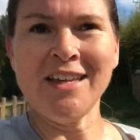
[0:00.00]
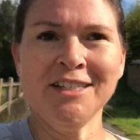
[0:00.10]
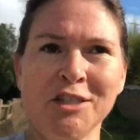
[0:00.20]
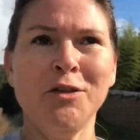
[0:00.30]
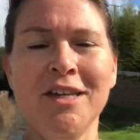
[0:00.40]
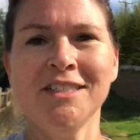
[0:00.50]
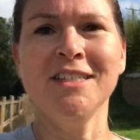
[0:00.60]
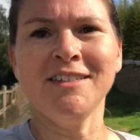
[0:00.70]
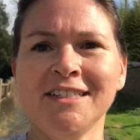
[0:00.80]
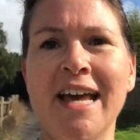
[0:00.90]
So this
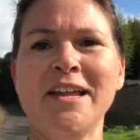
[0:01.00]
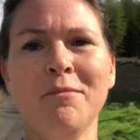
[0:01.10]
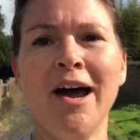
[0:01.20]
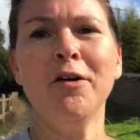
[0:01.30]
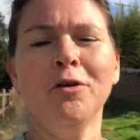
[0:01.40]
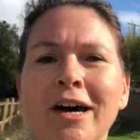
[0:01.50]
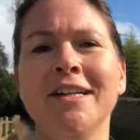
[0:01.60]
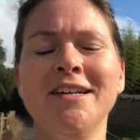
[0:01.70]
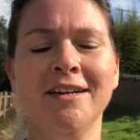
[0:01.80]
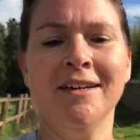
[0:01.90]
is a 10 mile
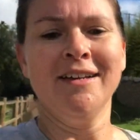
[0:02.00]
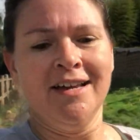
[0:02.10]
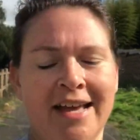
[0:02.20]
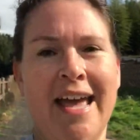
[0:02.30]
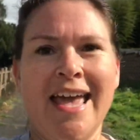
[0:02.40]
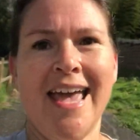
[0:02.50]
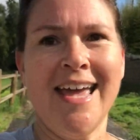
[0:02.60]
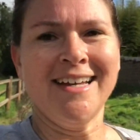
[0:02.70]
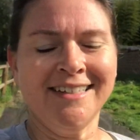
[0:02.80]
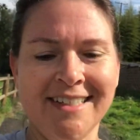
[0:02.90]
run
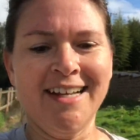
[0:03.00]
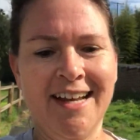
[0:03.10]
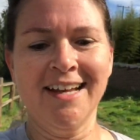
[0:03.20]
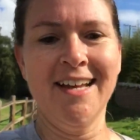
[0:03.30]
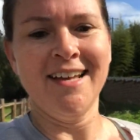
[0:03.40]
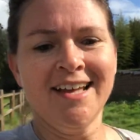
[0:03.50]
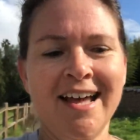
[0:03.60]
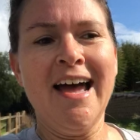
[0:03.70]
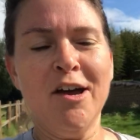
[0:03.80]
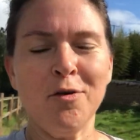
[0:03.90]
and
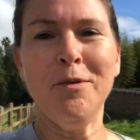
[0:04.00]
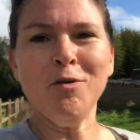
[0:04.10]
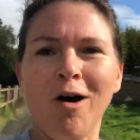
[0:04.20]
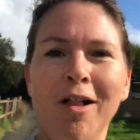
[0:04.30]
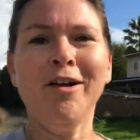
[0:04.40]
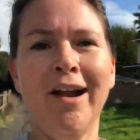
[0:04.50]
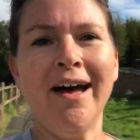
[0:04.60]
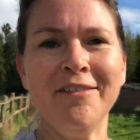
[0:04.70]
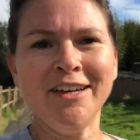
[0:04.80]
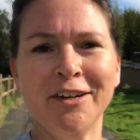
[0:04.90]
I hope you all are
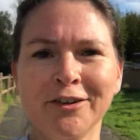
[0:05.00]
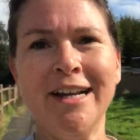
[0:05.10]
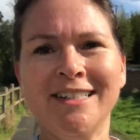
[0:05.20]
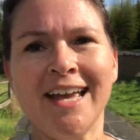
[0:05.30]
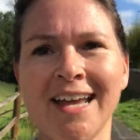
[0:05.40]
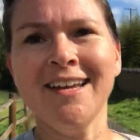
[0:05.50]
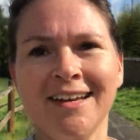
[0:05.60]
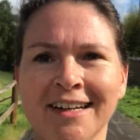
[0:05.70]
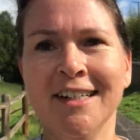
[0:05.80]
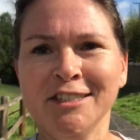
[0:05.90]
having a great day.
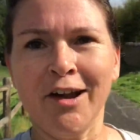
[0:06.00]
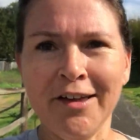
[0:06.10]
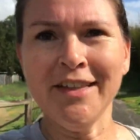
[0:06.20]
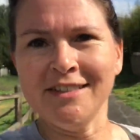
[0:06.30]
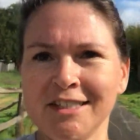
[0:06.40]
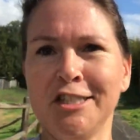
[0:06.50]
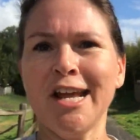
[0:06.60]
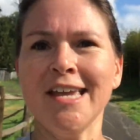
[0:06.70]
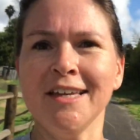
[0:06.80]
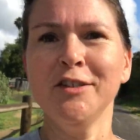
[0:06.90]
Sorry this is
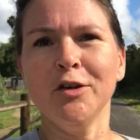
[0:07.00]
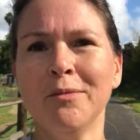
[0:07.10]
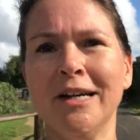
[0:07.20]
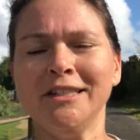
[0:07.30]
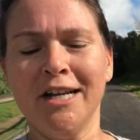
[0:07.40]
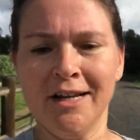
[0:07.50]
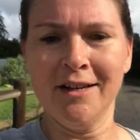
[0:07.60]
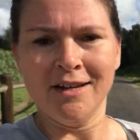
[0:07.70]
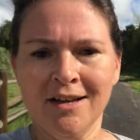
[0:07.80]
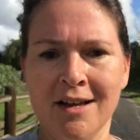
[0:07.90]
shaking so much.
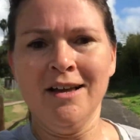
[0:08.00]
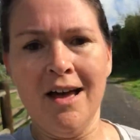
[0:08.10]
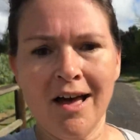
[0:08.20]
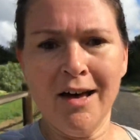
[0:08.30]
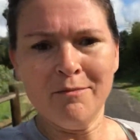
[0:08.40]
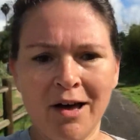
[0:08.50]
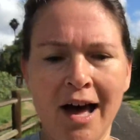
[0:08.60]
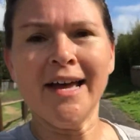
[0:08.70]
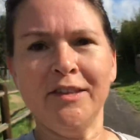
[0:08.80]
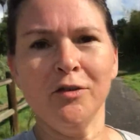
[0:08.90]
Um,
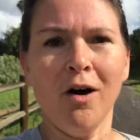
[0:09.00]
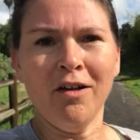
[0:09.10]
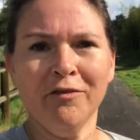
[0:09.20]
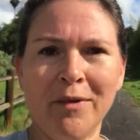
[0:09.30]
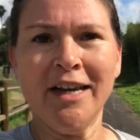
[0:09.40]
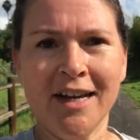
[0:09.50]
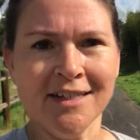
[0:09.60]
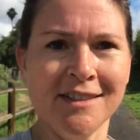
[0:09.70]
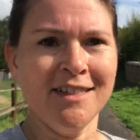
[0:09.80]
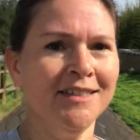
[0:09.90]
hi to all of my
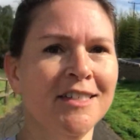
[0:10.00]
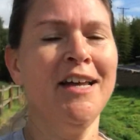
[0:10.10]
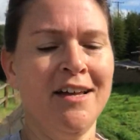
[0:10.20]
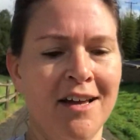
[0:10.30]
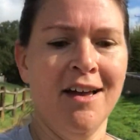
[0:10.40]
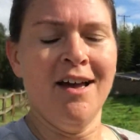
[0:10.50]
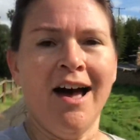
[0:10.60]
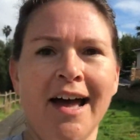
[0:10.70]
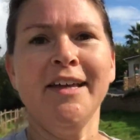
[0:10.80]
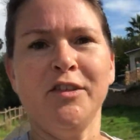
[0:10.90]
cousins.
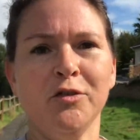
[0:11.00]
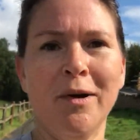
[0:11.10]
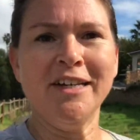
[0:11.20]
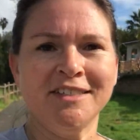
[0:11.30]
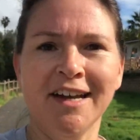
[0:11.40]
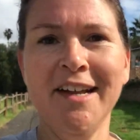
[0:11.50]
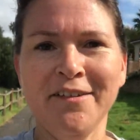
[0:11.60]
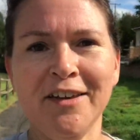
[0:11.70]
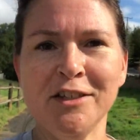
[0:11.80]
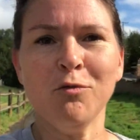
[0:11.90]
Hi to my son
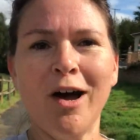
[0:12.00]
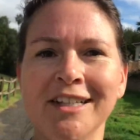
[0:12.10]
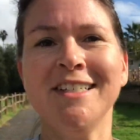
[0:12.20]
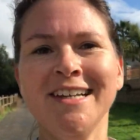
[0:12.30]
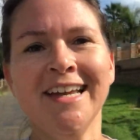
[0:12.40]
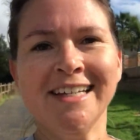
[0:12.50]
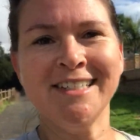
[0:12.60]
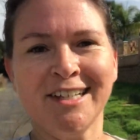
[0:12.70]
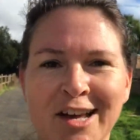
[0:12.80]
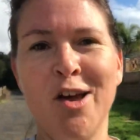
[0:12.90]
if he's watching
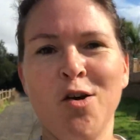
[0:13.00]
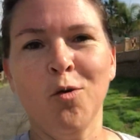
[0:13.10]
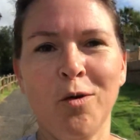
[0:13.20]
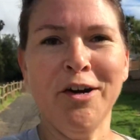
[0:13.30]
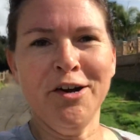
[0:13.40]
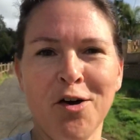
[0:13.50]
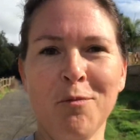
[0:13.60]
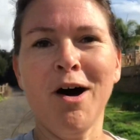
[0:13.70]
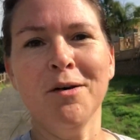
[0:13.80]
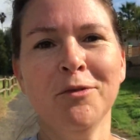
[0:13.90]
his weirdo
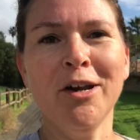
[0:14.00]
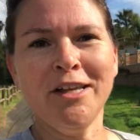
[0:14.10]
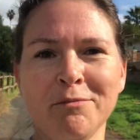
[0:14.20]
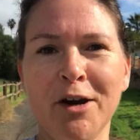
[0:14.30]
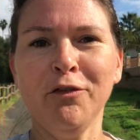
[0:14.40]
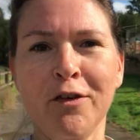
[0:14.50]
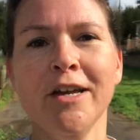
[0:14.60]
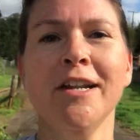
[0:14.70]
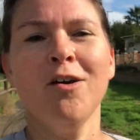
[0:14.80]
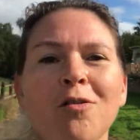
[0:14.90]
mom running barefoot
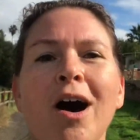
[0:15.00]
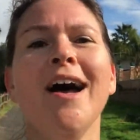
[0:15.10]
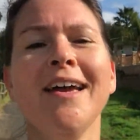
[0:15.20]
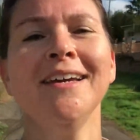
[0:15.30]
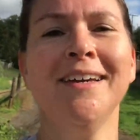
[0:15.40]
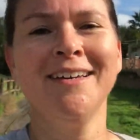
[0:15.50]
in Ojai.